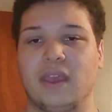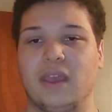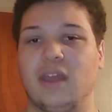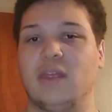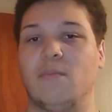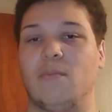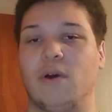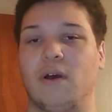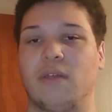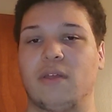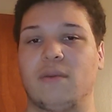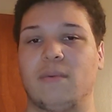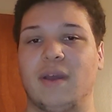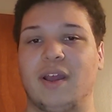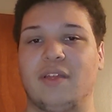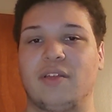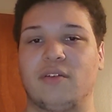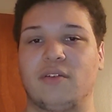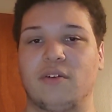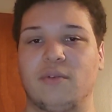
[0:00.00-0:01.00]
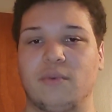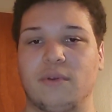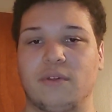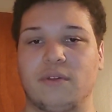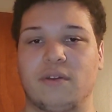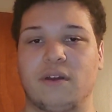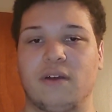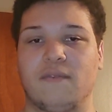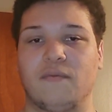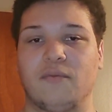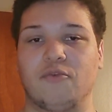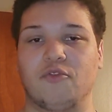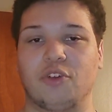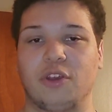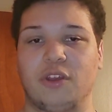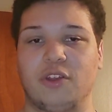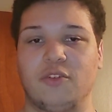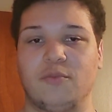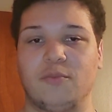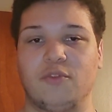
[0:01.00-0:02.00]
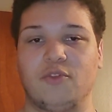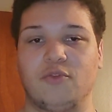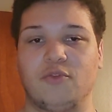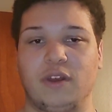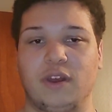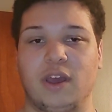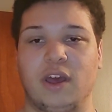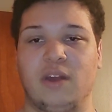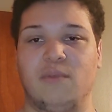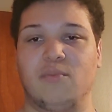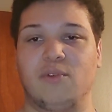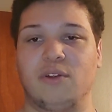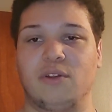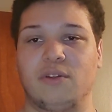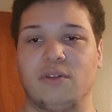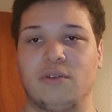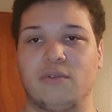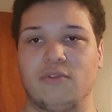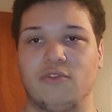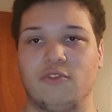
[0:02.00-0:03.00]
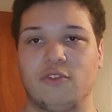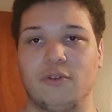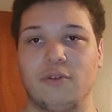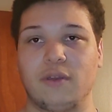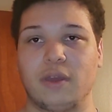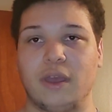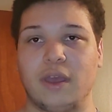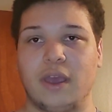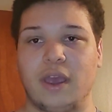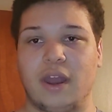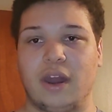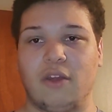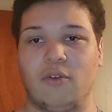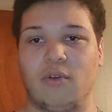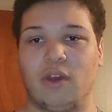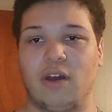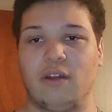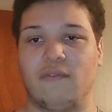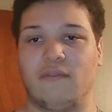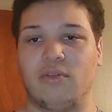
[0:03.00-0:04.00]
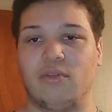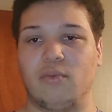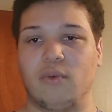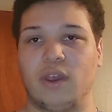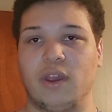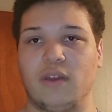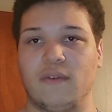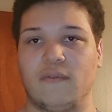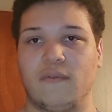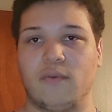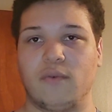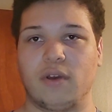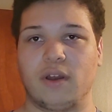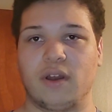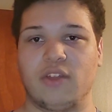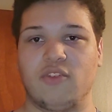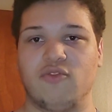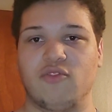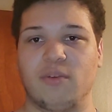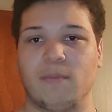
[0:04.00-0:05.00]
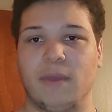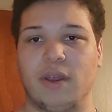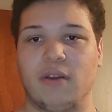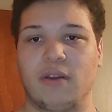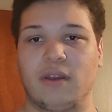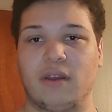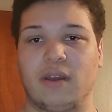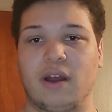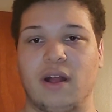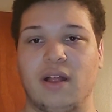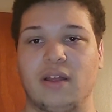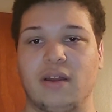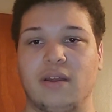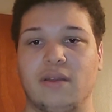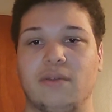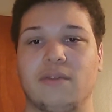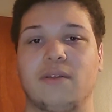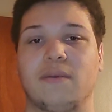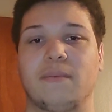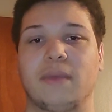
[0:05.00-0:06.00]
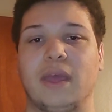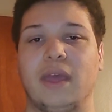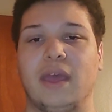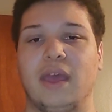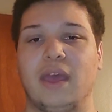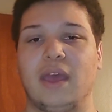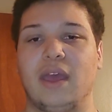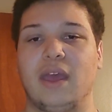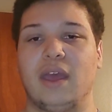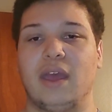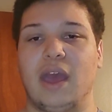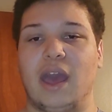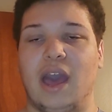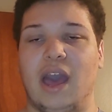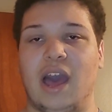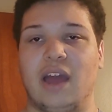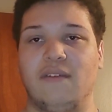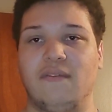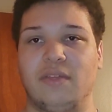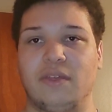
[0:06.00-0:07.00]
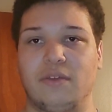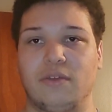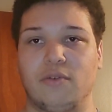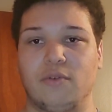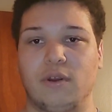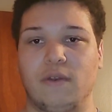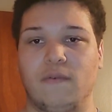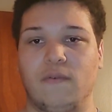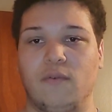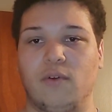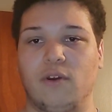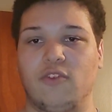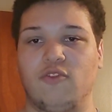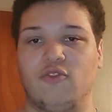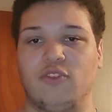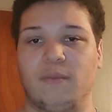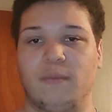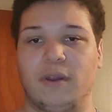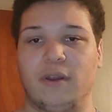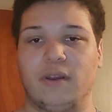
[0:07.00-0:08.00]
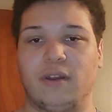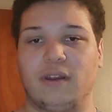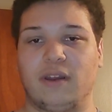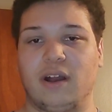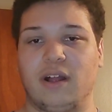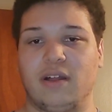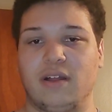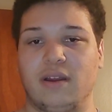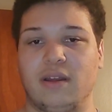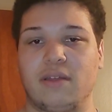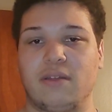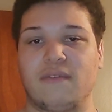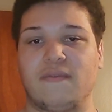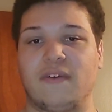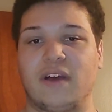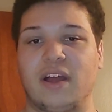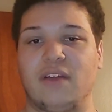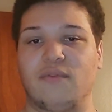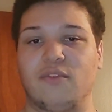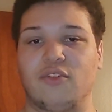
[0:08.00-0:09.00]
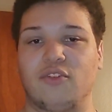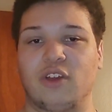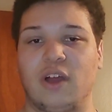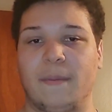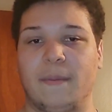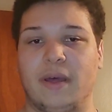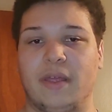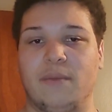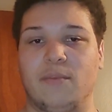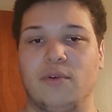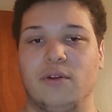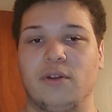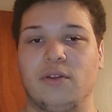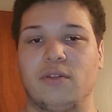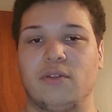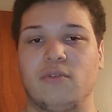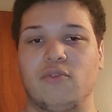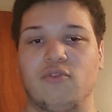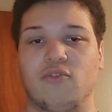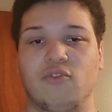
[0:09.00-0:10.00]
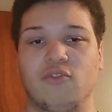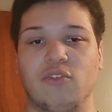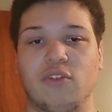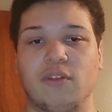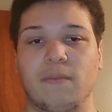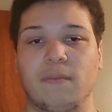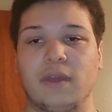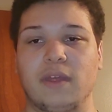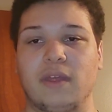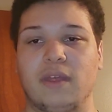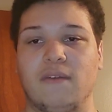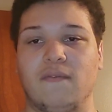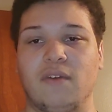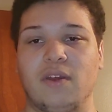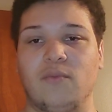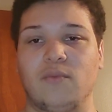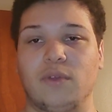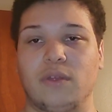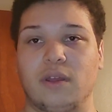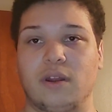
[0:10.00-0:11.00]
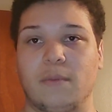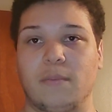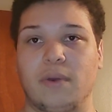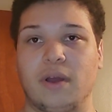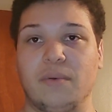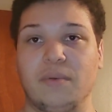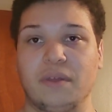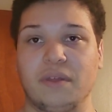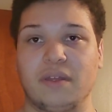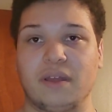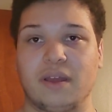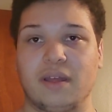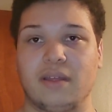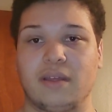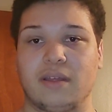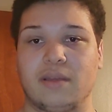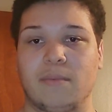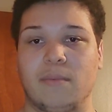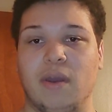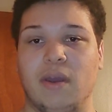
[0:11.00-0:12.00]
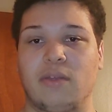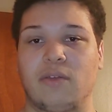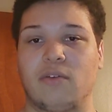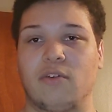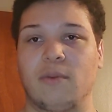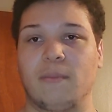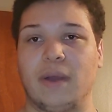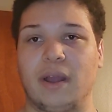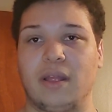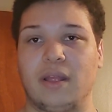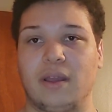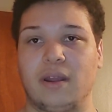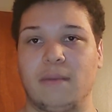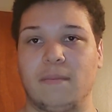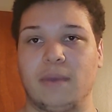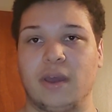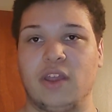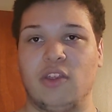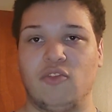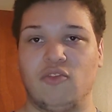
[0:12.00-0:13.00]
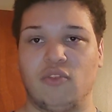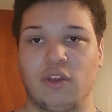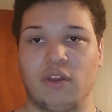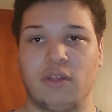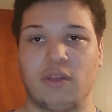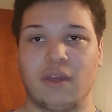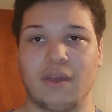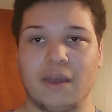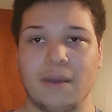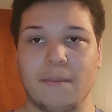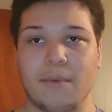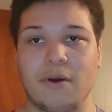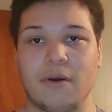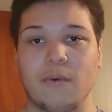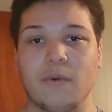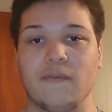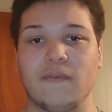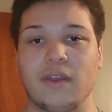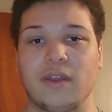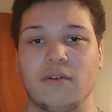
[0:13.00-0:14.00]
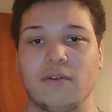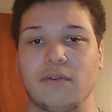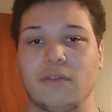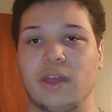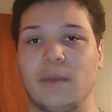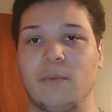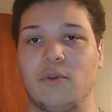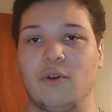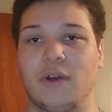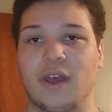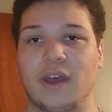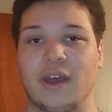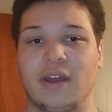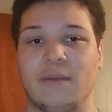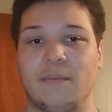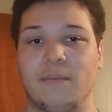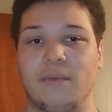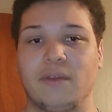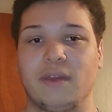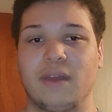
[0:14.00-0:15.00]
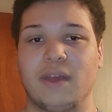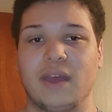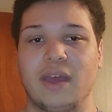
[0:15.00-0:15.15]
The Boston Massacre was a confrontation between 9 British soldiers and a crowd of 300 to 400 American colonists. Out of the 300 to 400 American colonists, 5 were shot by the British soldiers. The event was later publicized as a massacre by leading patriots Paul Revere, Samuel Adams.